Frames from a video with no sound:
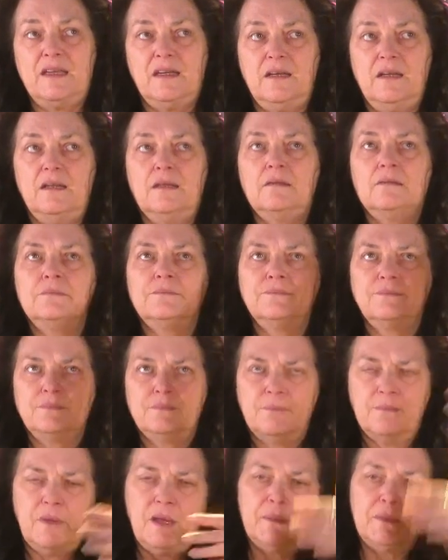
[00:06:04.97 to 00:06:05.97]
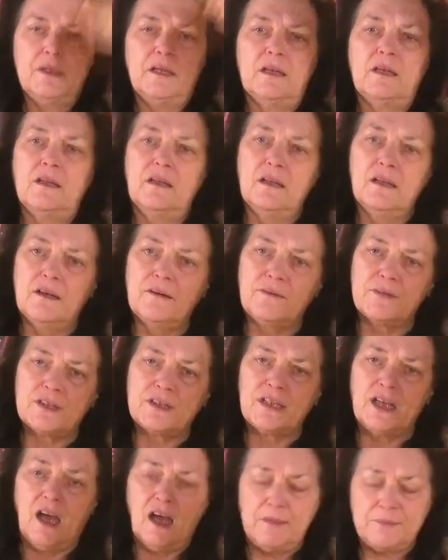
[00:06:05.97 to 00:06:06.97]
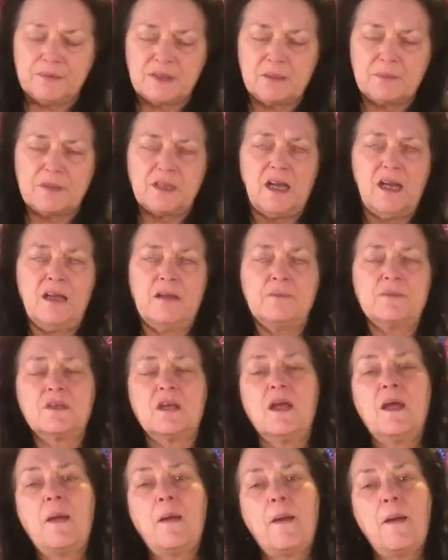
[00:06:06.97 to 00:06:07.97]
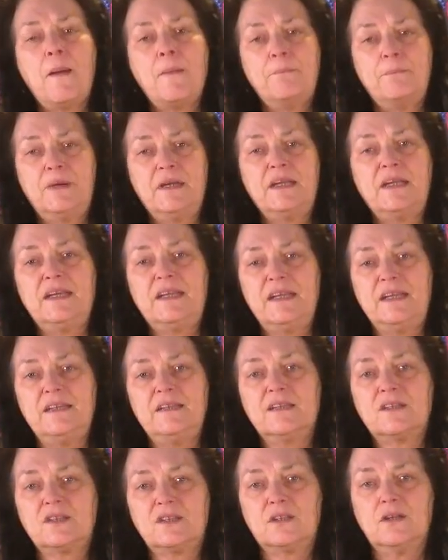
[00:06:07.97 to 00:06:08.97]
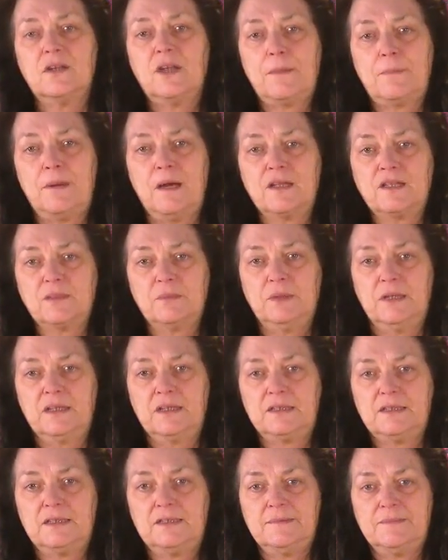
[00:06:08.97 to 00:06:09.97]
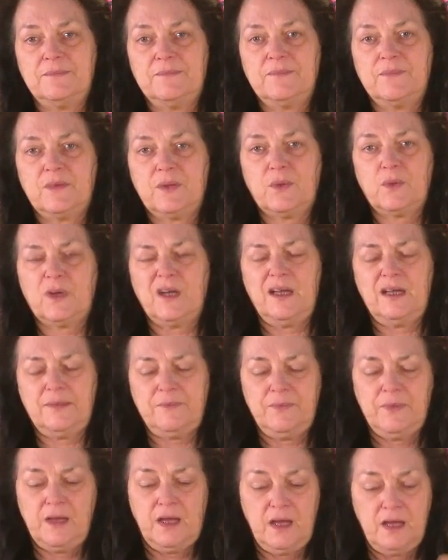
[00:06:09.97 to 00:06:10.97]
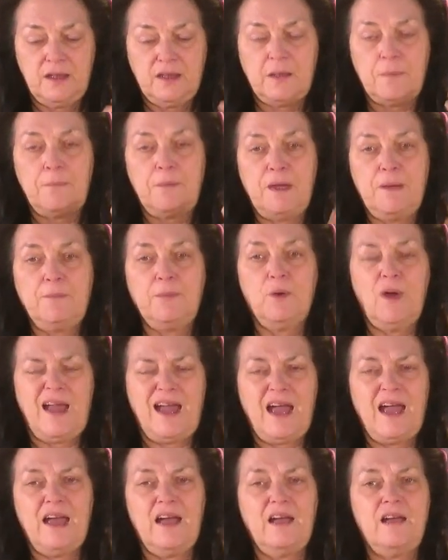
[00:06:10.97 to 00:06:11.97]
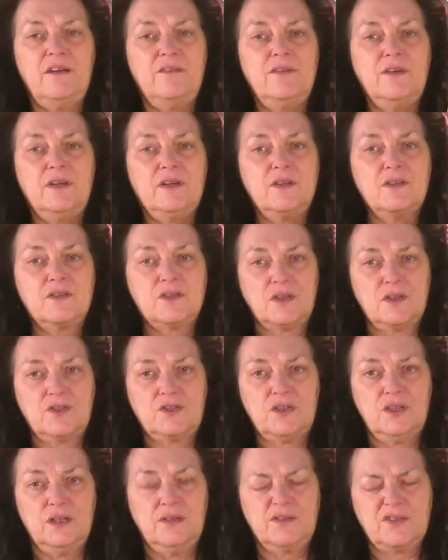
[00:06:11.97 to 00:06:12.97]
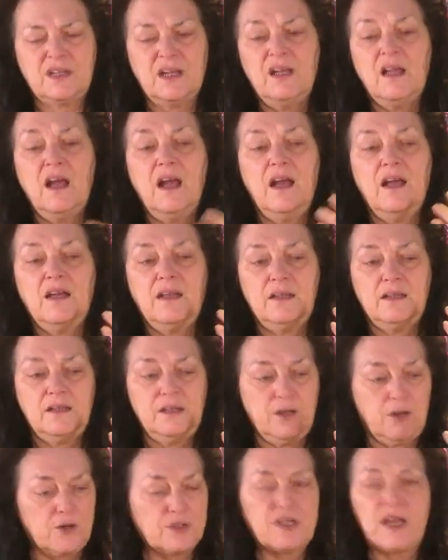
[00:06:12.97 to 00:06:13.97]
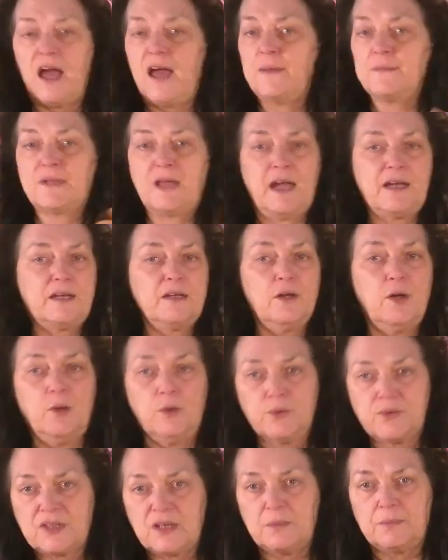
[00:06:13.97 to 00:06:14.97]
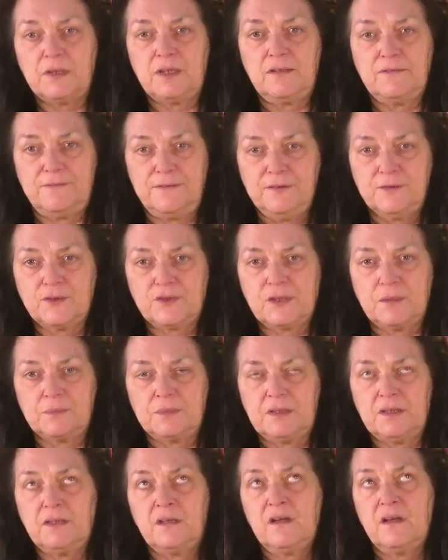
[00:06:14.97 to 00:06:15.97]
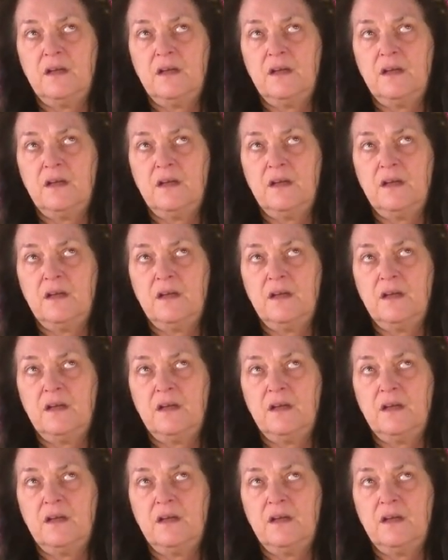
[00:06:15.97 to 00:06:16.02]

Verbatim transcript: it maybe a little over the top sometimes, but it is still a possibility, okay, that people have such gifts. There are times I can hold something and feel something.